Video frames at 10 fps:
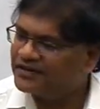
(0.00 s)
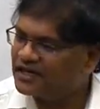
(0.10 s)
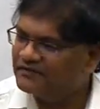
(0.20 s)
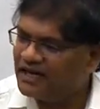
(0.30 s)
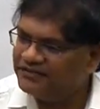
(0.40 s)

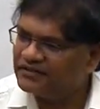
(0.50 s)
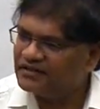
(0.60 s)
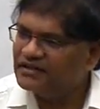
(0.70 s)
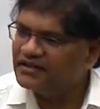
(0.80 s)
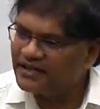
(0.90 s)
second one is
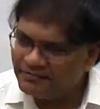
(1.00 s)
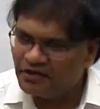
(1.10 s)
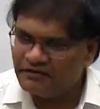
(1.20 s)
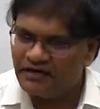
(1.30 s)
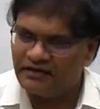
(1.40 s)

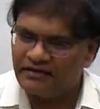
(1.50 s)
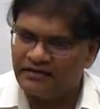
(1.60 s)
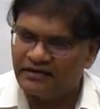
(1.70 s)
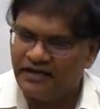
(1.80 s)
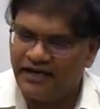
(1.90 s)
removal.
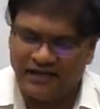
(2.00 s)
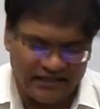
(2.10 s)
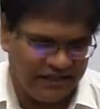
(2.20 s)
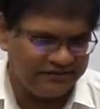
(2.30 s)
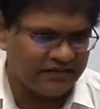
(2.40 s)
And
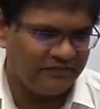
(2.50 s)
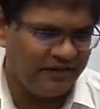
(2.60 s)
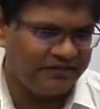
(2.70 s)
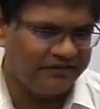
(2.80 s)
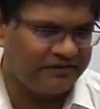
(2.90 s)
these
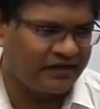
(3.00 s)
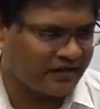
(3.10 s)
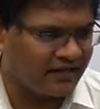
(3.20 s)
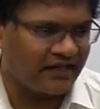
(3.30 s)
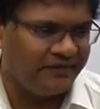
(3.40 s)
commissions,
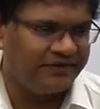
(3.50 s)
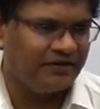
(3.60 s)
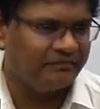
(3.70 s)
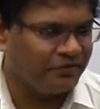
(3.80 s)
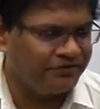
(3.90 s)
Sarkari
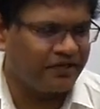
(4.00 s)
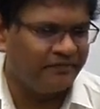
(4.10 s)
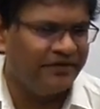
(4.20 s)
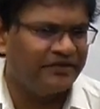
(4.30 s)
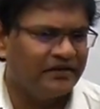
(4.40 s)
Commission, Punji
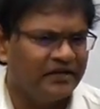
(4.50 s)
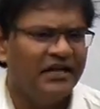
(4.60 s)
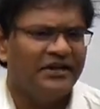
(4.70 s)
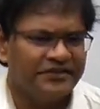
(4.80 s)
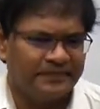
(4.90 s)
Commission,
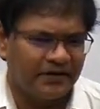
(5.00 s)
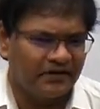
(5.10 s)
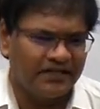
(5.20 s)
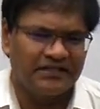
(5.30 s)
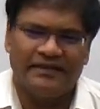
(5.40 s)
Supreme
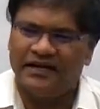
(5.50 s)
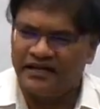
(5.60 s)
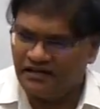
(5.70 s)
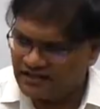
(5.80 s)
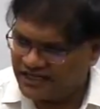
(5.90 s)
Court judgment in